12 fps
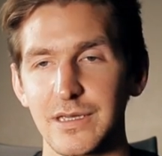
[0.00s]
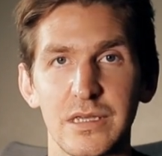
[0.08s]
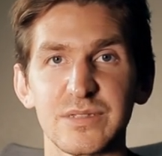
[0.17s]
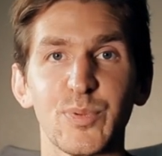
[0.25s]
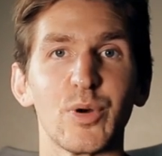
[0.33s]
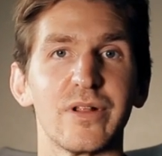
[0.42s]

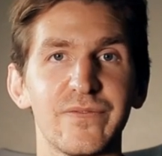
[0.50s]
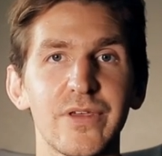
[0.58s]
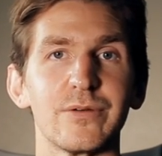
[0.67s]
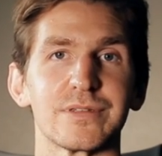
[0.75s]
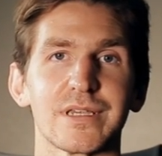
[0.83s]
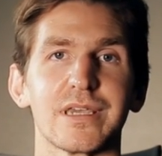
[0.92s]
His point of
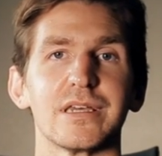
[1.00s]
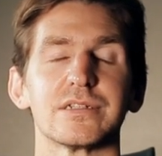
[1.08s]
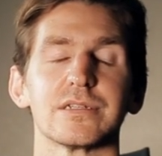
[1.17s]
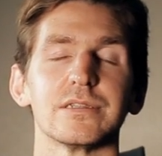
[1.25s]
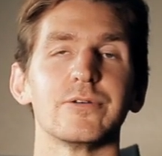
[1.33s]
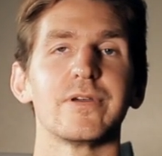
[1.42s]
view is akin
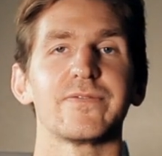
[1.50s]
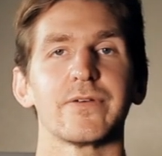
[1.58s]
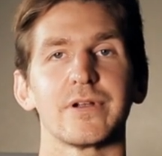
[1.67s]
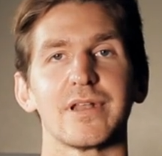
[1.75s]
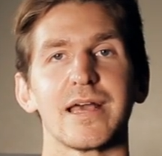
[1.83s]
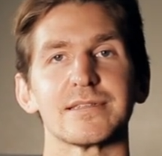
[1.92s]
to Louis
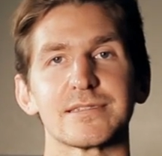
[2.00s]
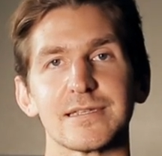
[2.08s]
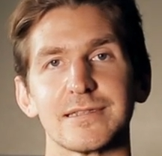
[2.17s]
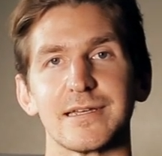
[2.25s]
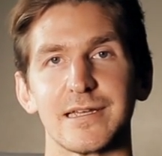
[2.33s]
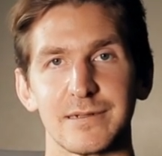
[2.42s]
Ferdinand
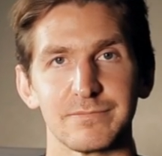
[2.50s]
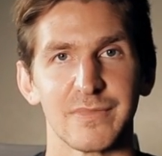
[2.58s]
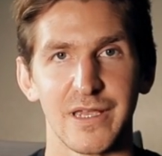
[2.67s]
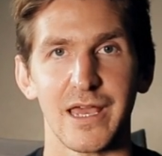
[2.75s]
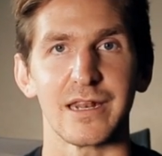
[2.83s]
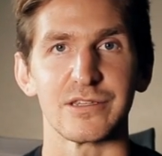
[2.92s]
Céline,
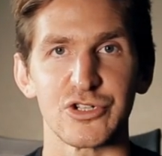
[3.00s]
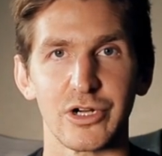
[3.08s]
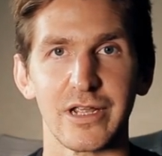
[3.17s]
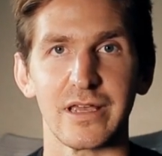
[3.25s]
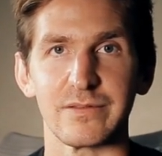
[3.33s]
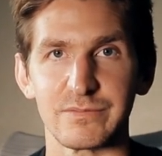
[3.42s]
again, in
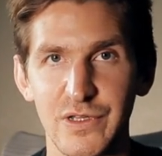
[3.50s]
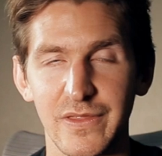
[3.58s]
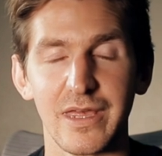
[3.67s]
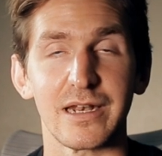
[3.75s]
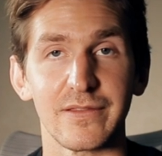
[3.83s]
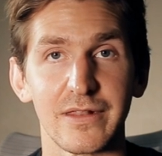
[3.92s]
Journey to
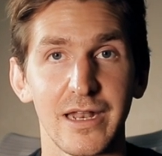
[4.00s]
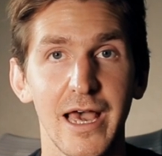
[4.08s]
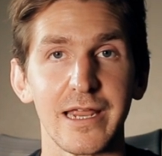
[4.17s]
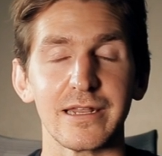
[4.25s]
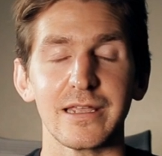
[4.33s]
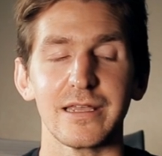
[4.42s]
the End of the
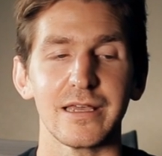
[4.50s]
Night,